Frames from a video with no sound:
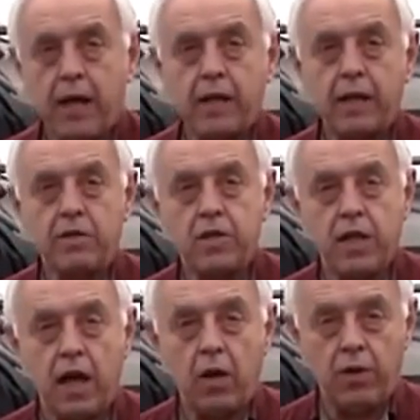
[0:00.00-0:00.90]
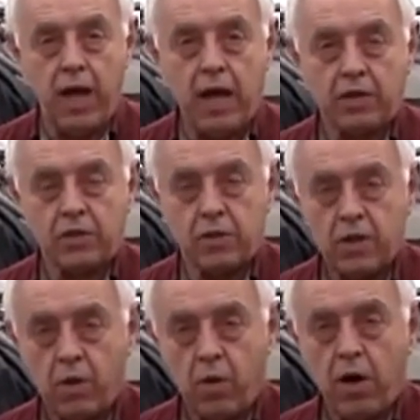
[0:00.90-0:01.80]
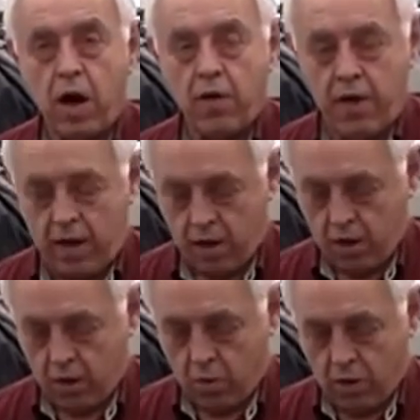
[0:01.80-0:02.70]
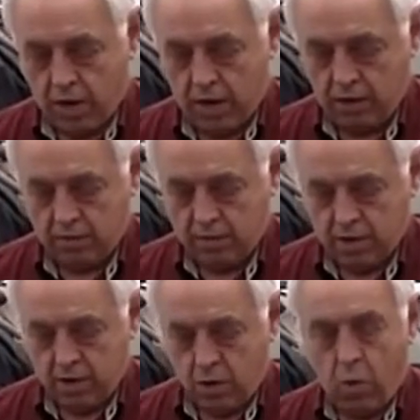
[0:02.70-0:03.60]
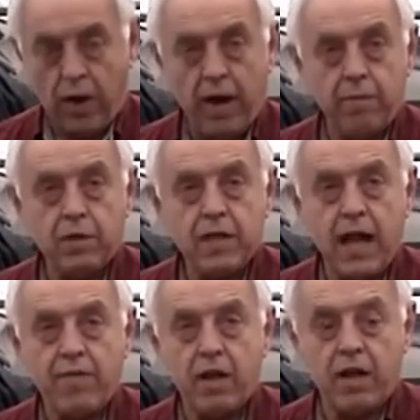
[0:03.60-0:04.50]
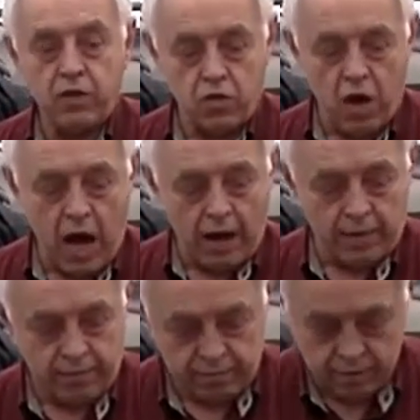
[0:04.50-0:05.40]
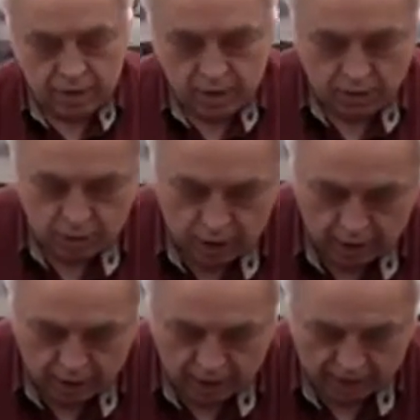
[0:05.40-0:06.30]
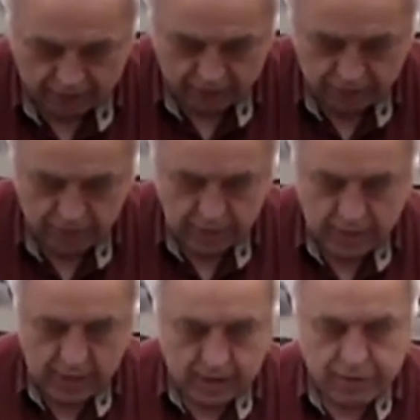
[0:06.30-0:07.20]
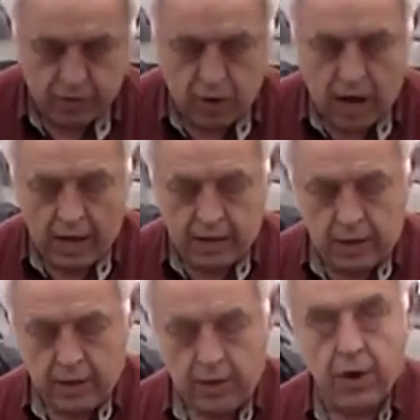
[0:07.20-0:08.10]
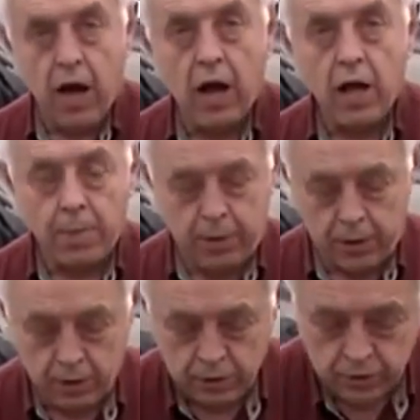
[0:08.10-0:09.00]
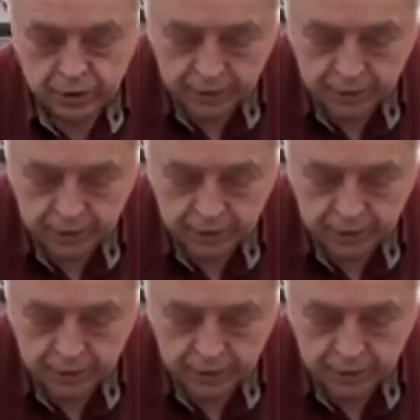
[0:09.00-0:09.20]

leaves to yellow? Yes. What are they? Well, one of them is to have the leaves rot off. If they're rotten, they're not going to produce